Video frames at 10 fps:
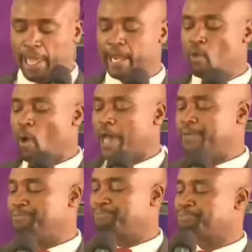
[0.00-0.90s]
And
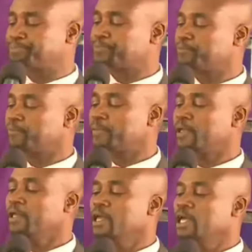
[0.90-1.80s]
one,
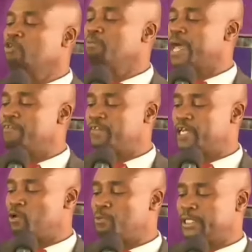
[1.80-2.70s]
to my
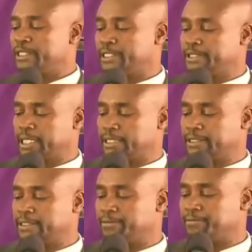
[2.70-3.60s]
fellow
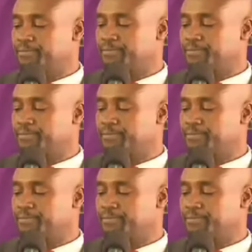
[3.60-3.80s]
politicians,